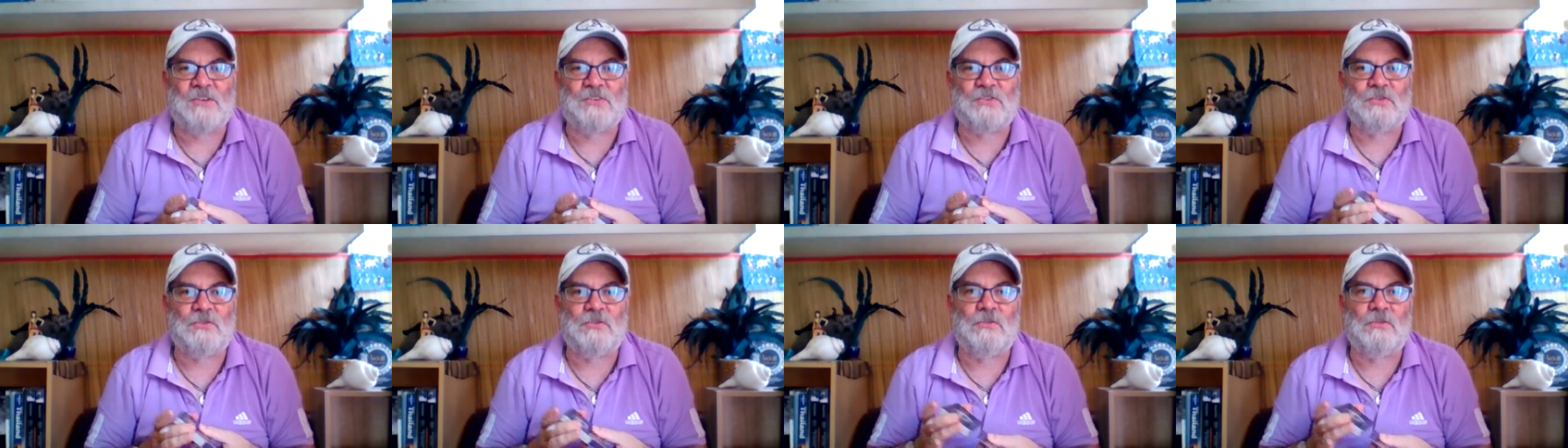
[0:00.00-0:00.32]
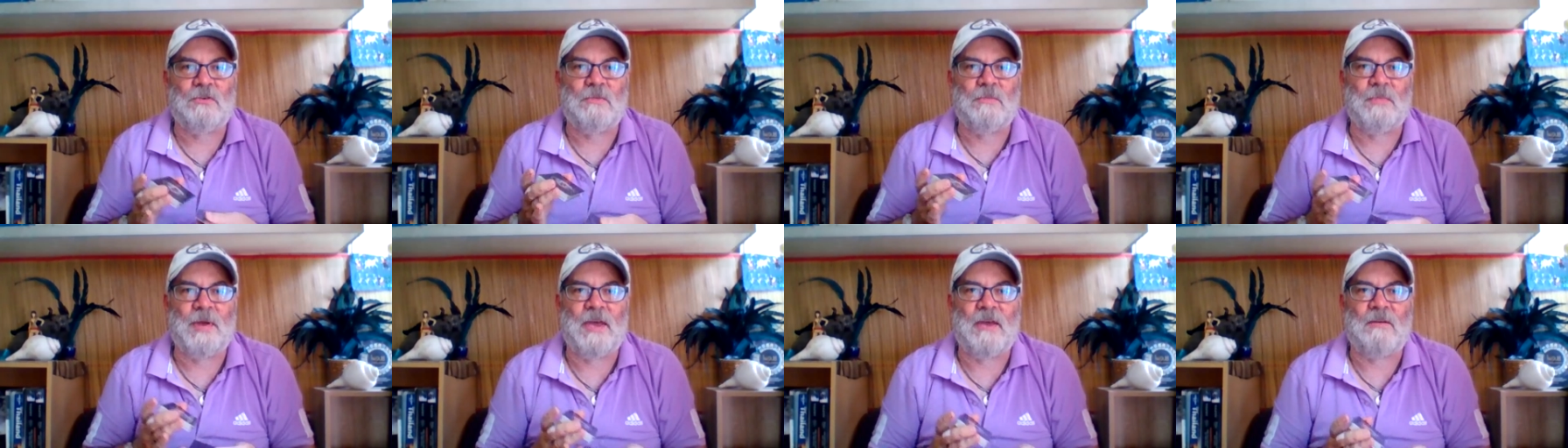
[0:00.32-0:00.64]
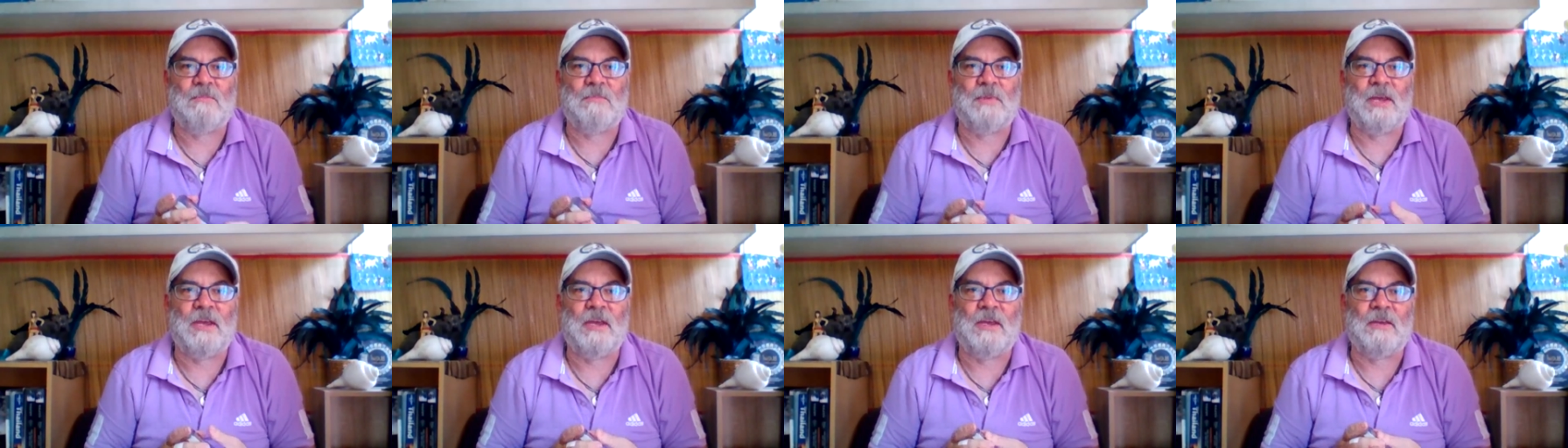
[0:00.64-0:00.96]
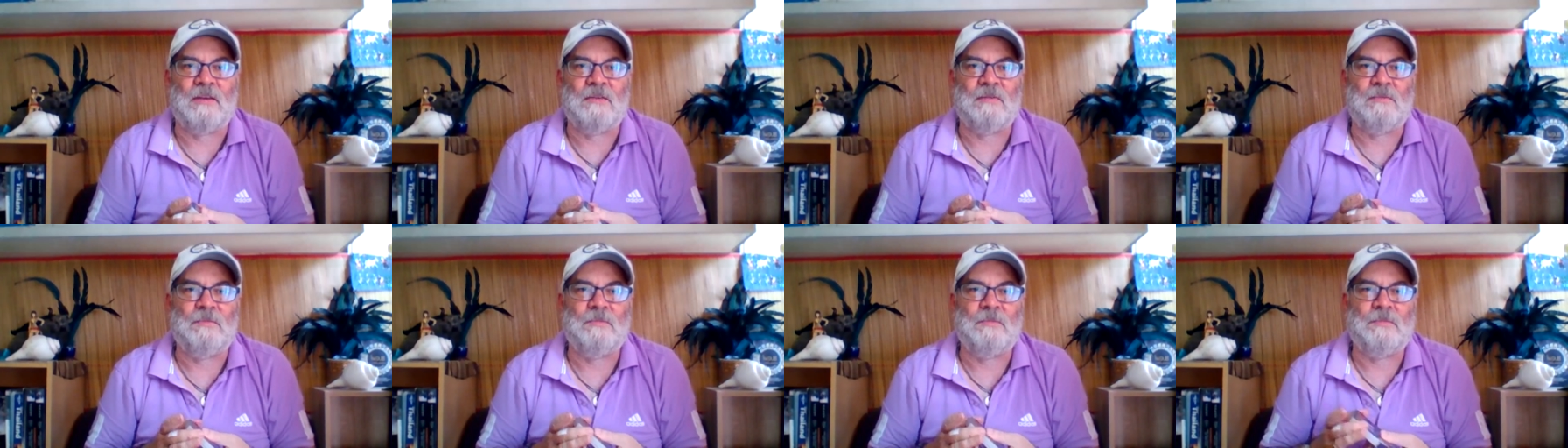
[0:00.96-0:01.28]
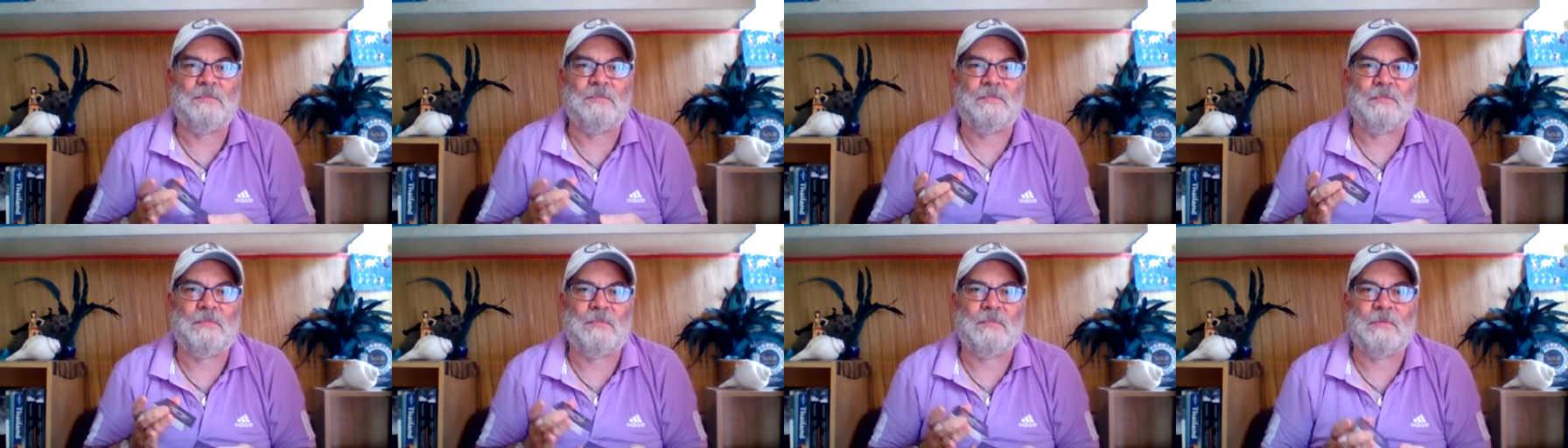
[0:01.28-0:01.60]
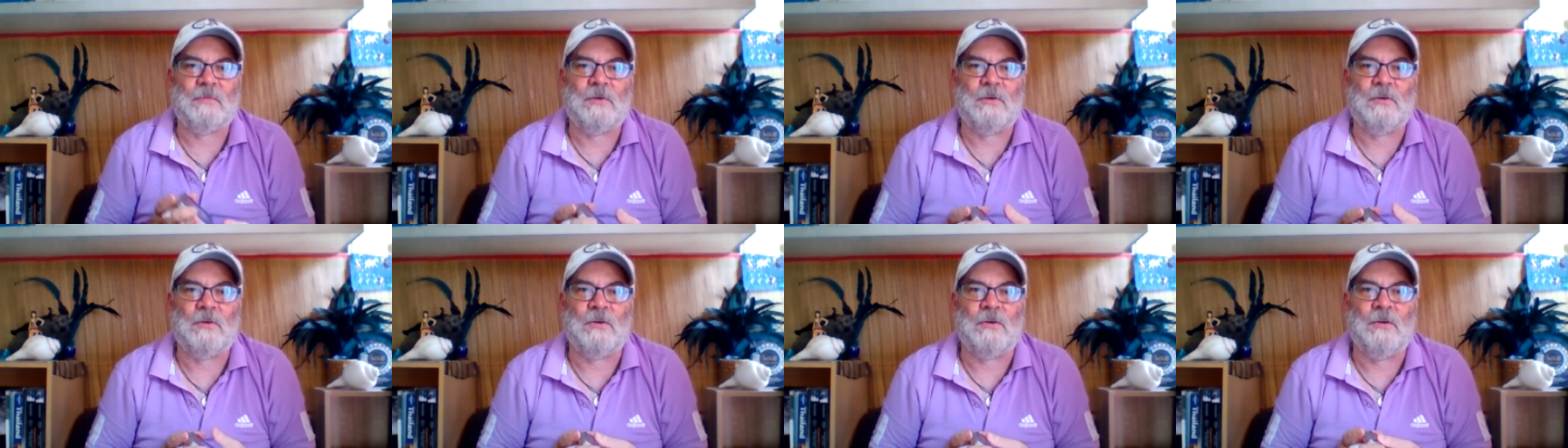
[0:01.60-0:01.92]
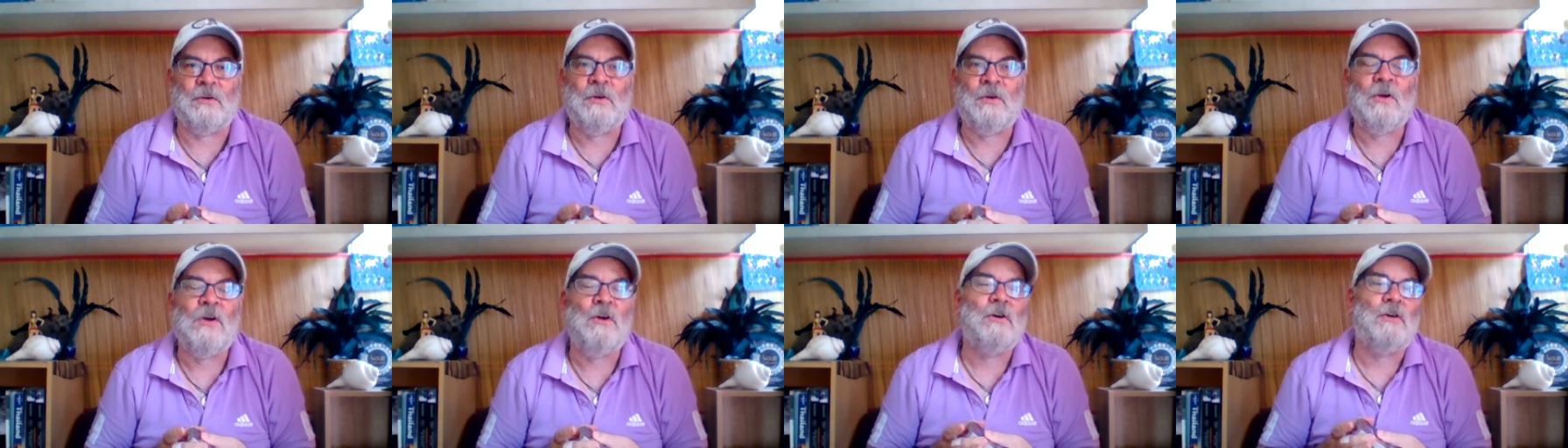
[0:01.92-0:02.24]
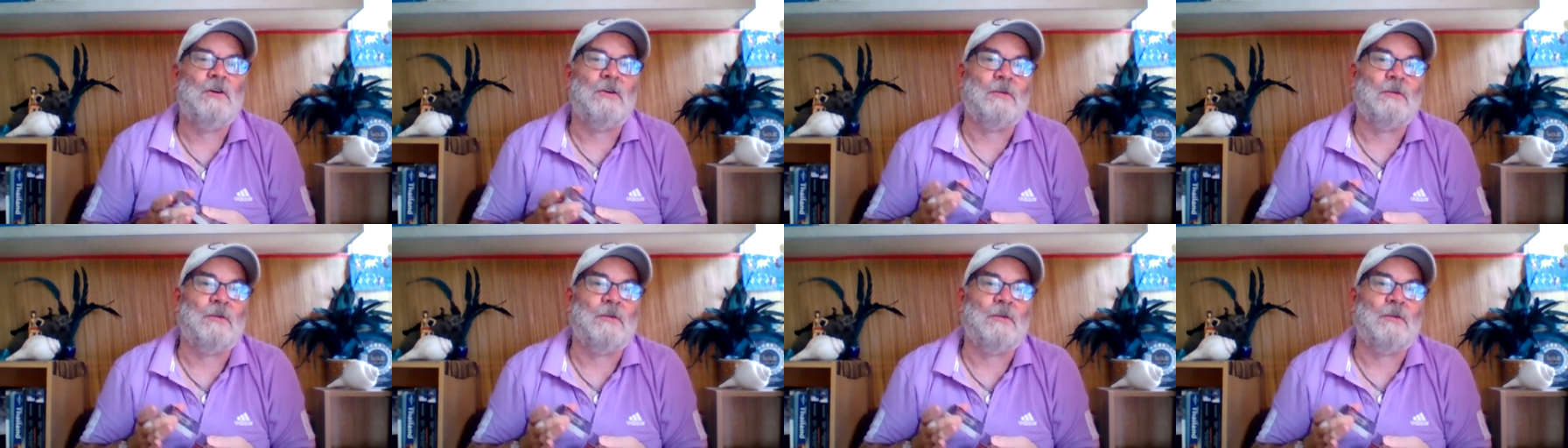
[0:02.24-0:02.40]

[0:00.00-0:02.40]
natural or man-made, or